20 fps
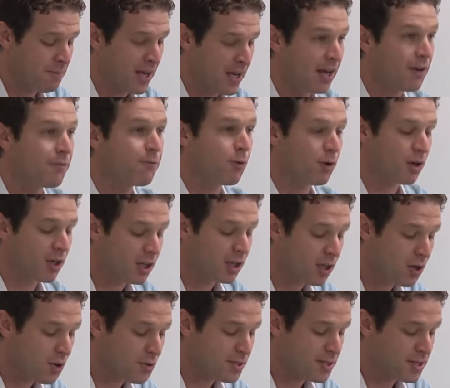and
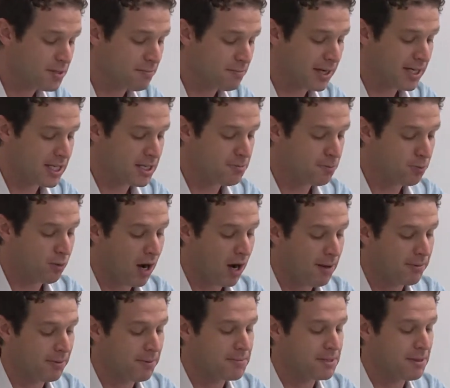forecloses money's
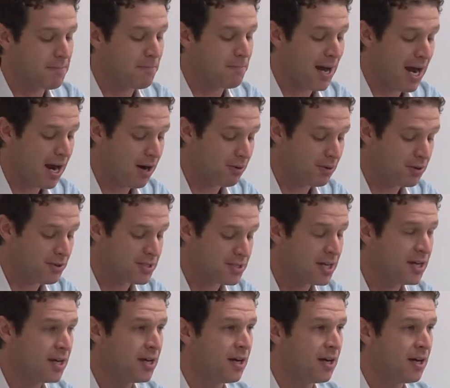problems and powers